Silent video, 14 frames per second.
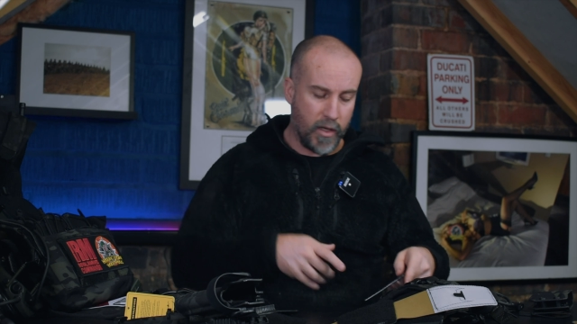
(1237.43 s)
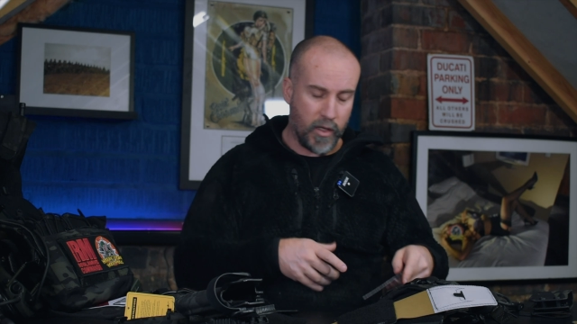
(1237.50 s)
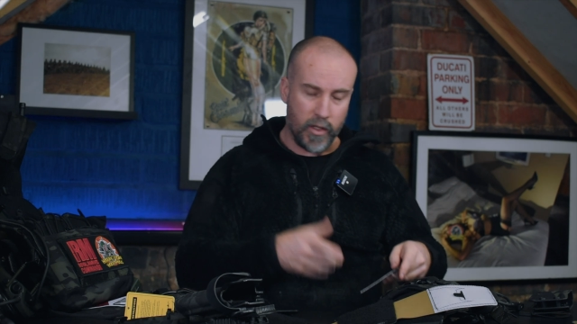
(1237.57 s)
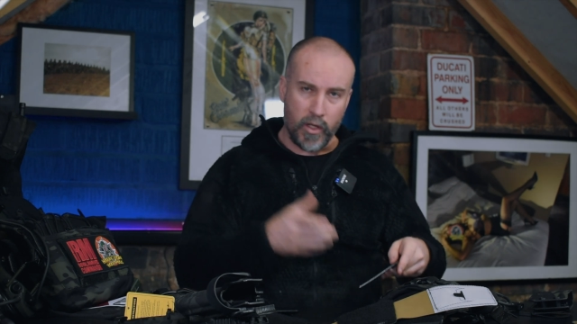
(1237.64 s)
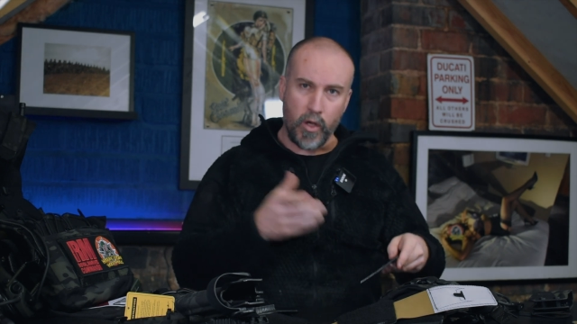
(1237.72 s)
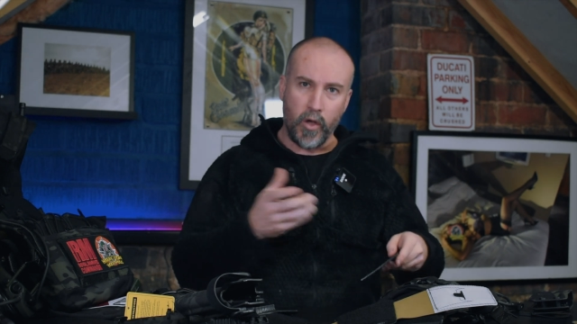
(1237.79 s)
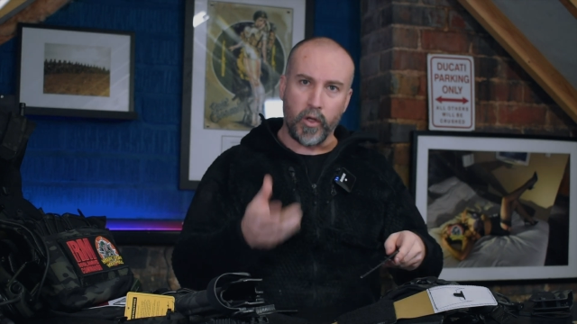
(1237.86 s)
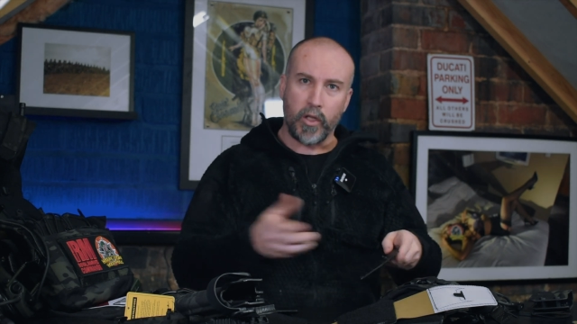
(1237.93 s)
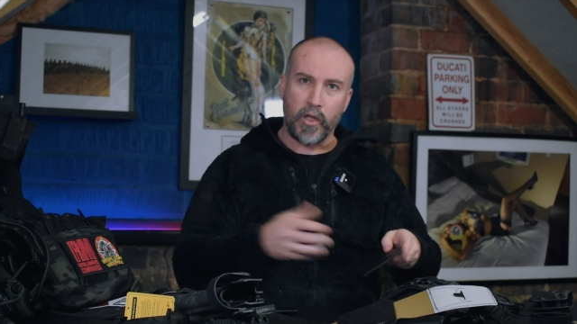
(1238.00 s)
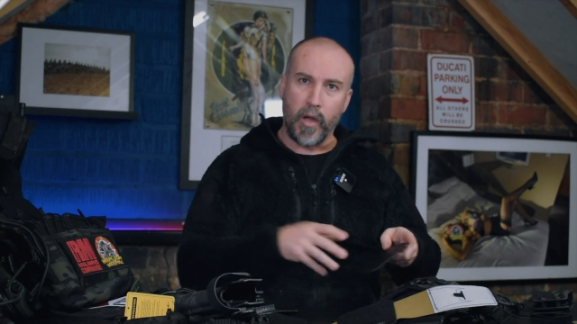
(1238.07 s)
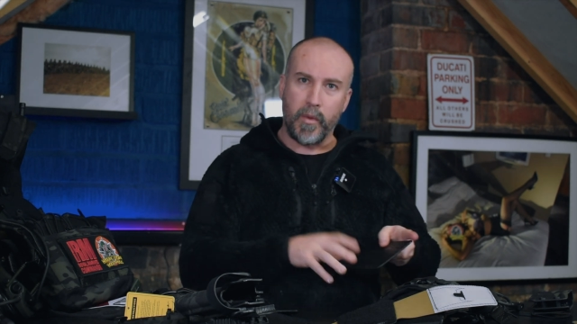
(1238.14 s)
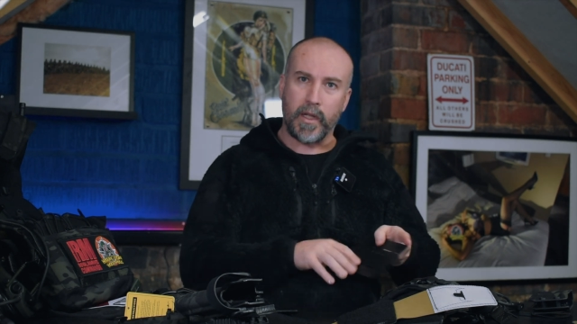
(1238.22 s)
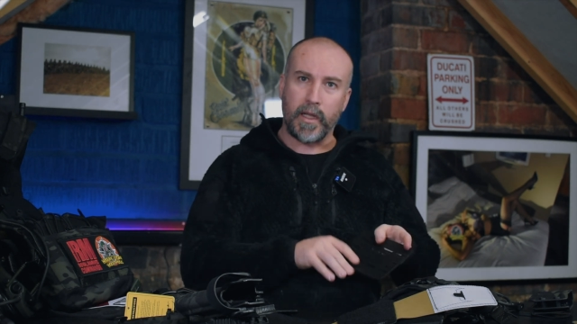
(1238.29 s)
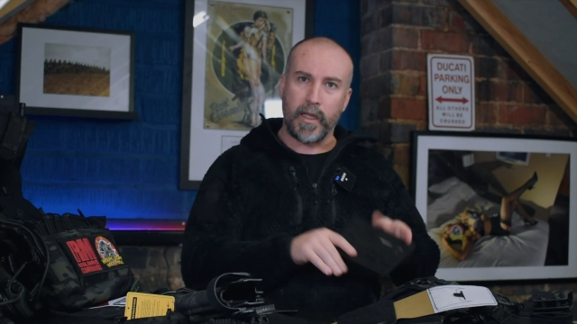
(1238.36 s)
You can
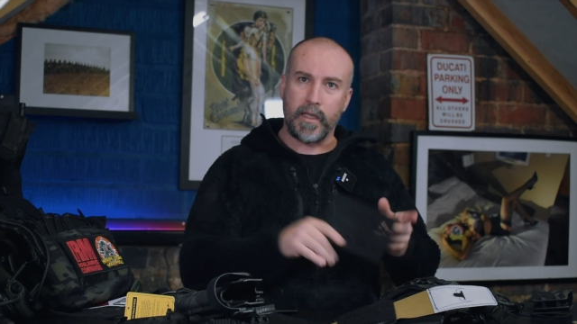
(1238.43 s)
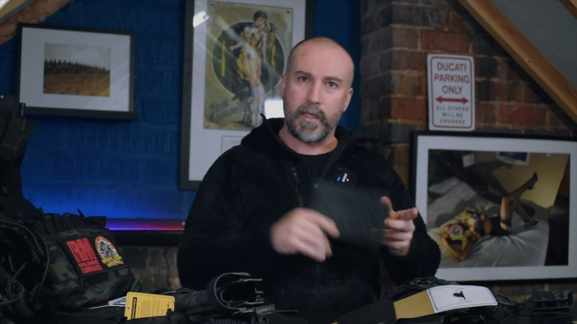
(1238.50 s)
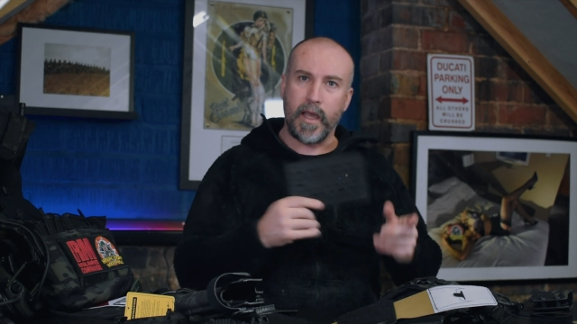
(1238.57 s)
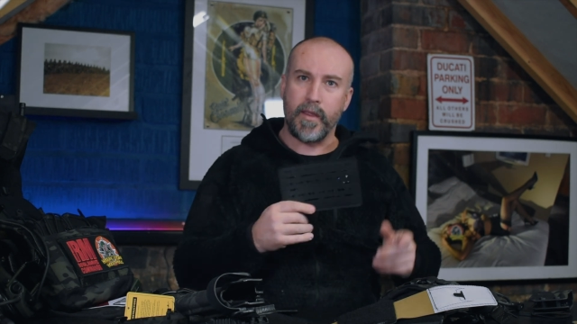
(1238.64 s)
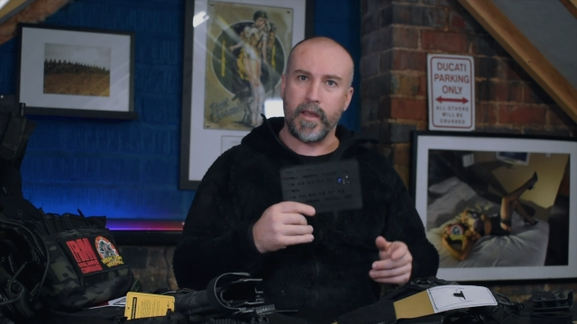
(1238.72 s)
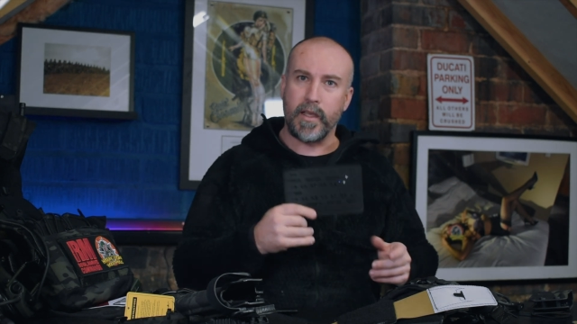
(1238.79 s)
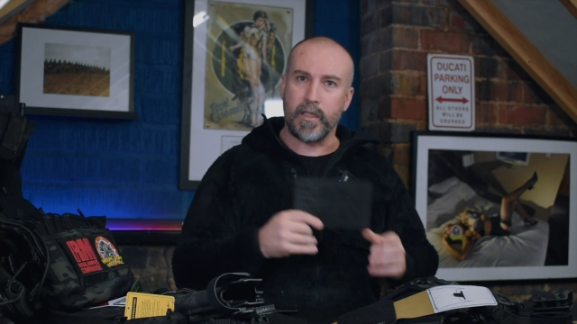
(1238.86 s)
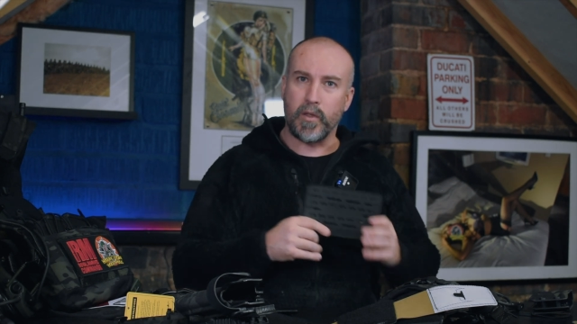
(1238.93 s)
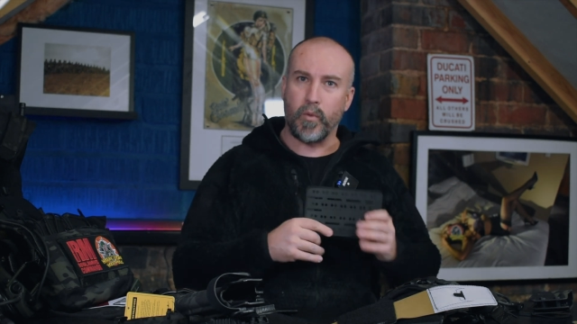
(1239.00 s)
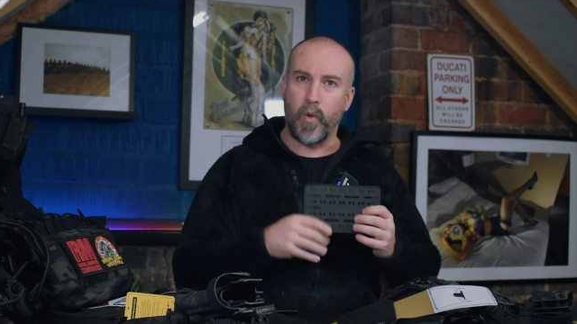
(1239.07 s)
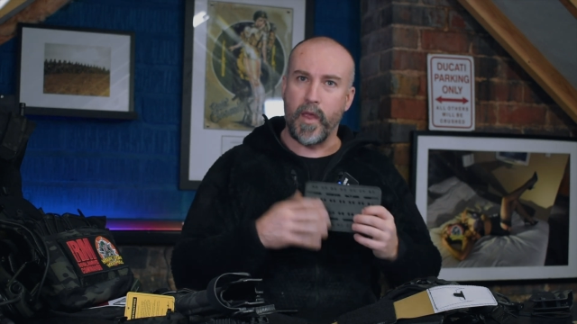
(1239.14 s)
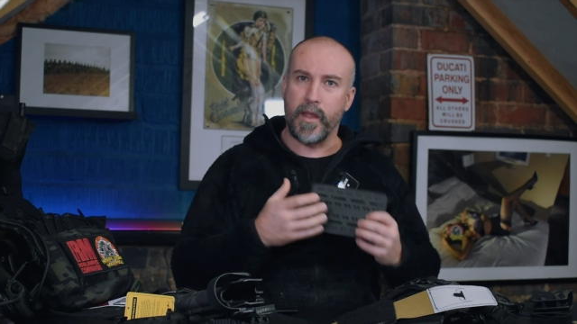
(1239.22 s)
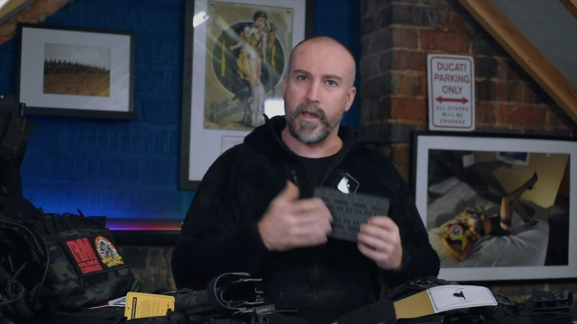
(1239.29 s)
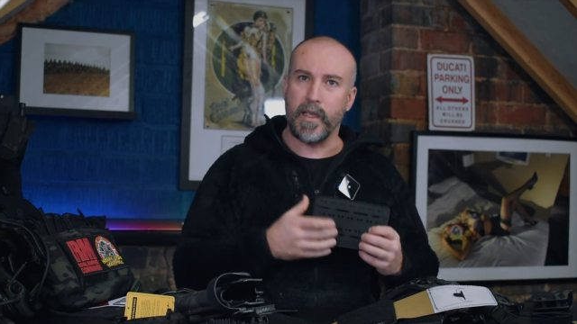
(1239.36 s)
ergonomically get these to
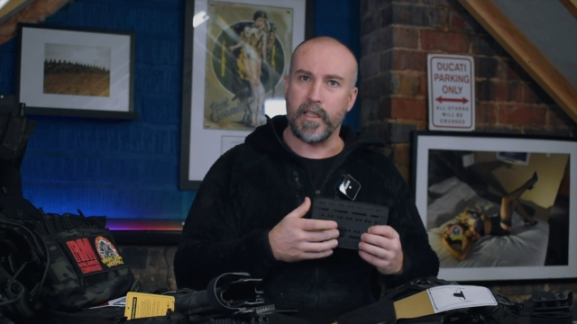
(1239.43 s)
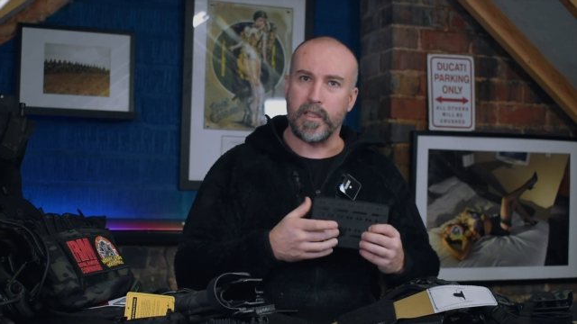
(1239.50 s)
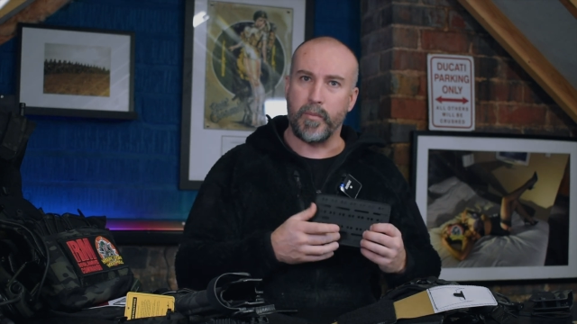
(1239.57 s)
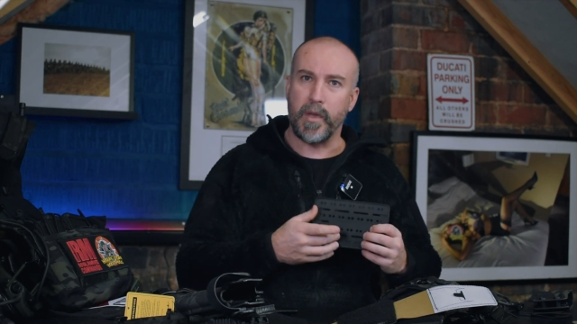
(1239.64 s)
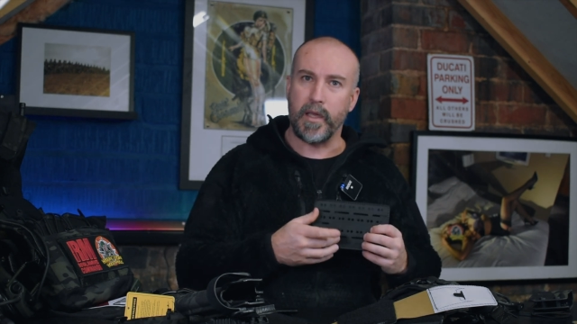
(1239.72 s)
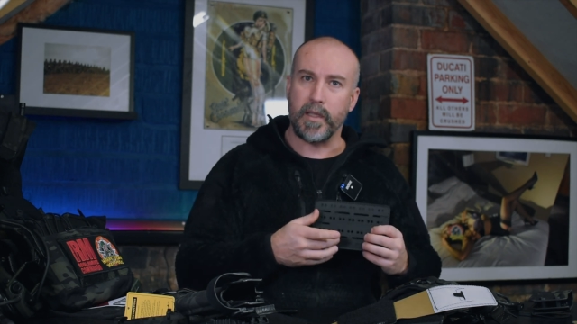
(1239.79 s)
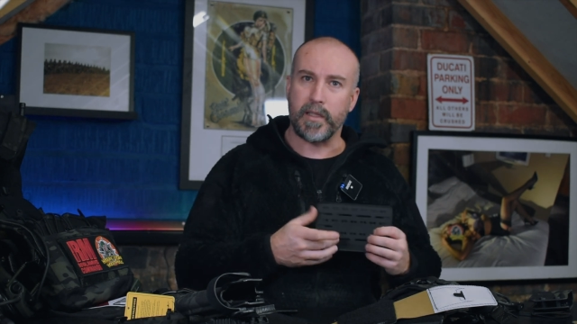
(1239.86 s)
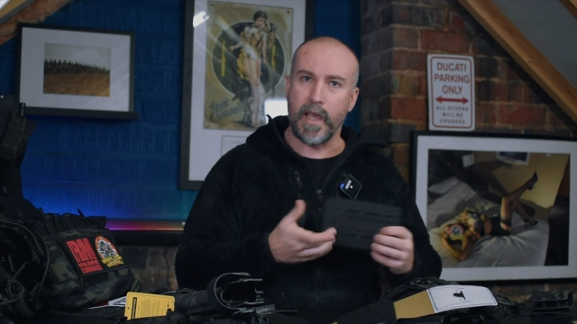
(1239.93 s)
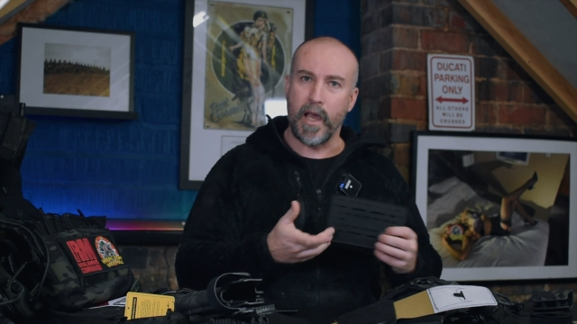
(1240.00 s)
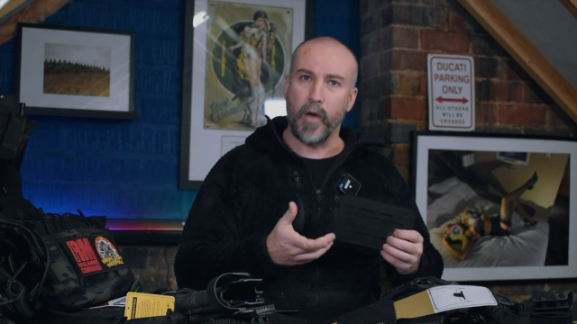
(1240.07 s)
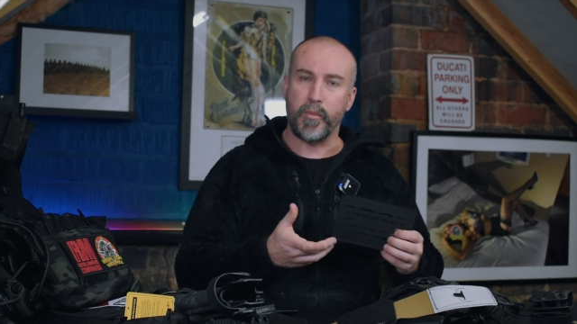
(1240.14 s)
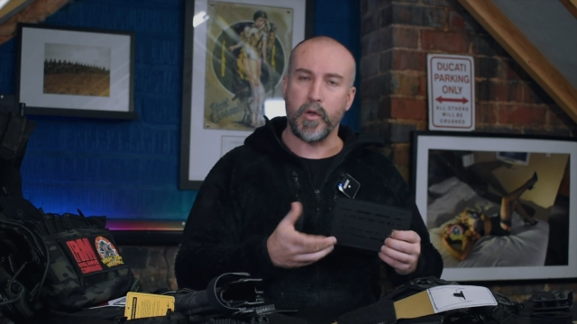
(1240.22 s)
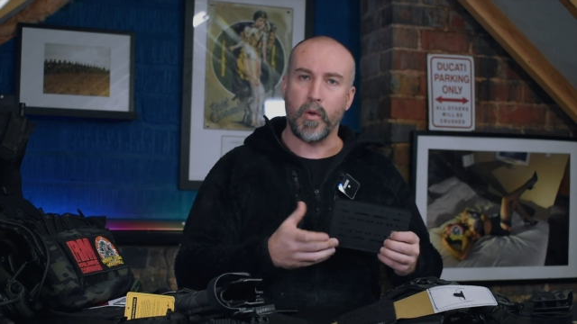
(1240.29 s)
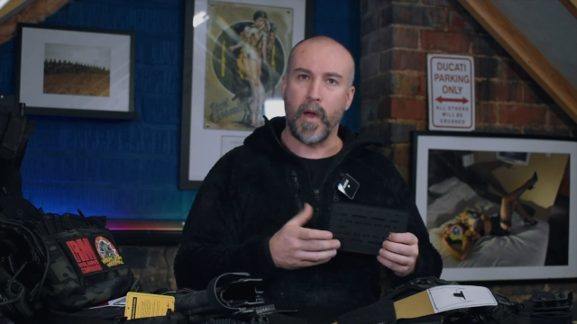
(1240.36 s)
where they need to be to
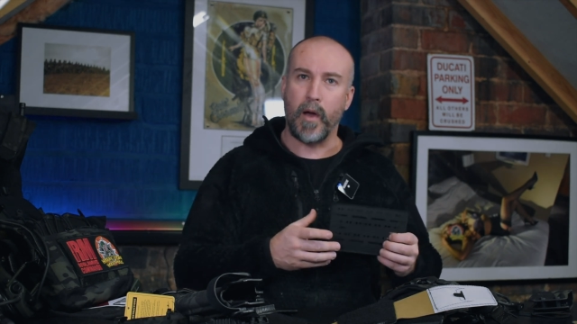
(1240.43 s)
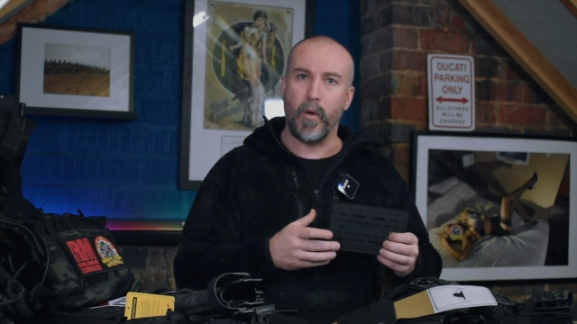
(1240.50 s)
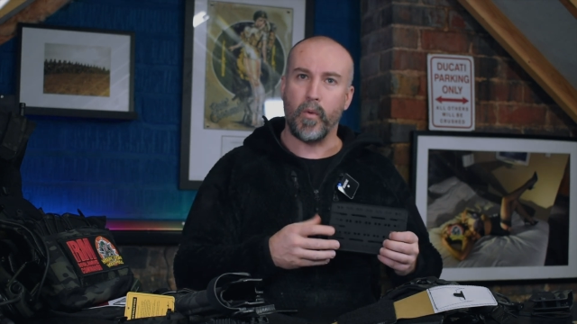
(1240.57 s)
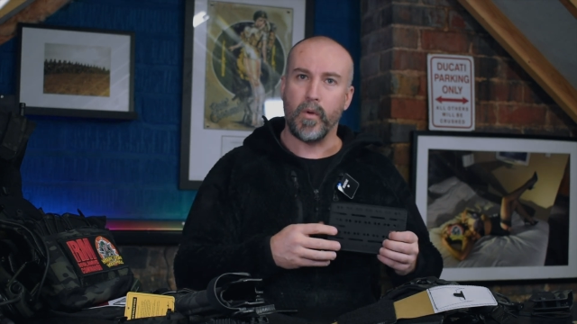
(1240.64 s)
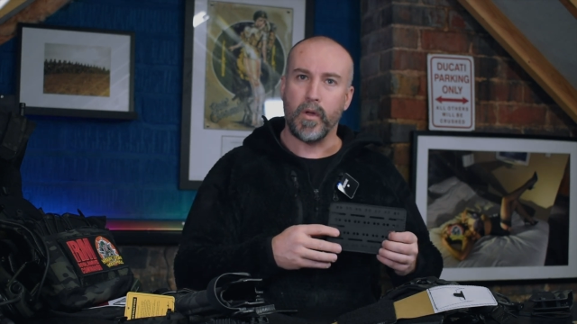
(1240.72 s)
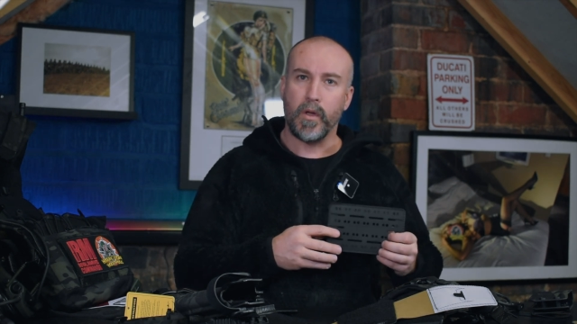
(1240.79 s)
help you out.